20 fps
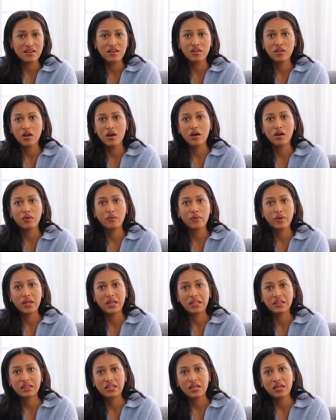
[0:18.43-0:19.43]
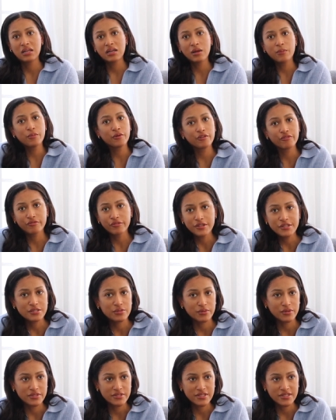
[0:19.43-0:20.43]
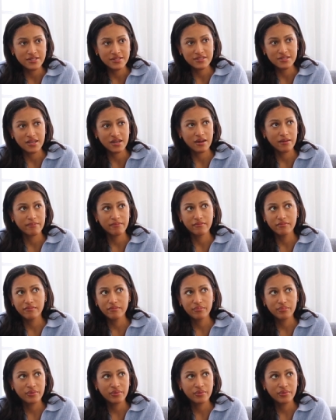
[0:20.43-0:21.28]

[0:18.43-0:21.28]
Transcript: along with a number of resources that I'm